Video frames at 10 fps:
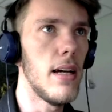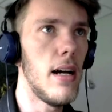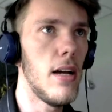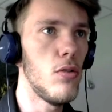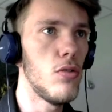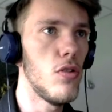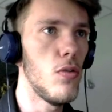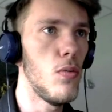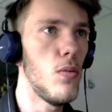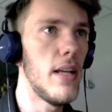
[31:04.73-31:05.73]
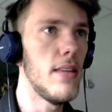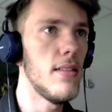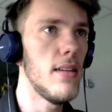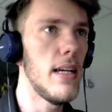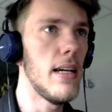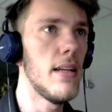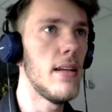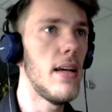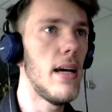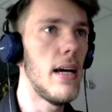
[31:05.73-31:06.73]
I also went
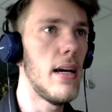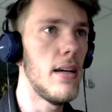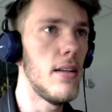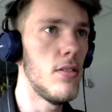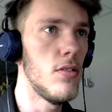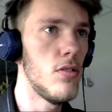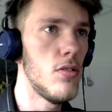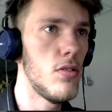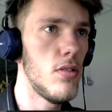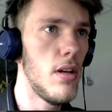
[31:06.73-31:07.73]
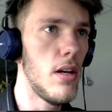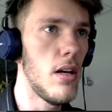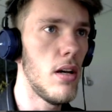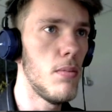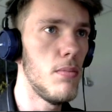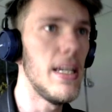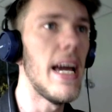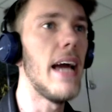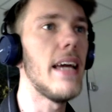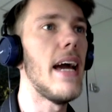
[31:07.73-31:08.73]
in and
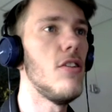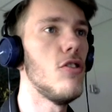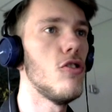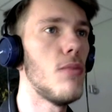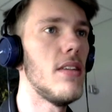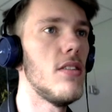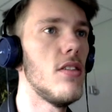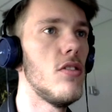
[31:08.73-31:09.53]
again just went and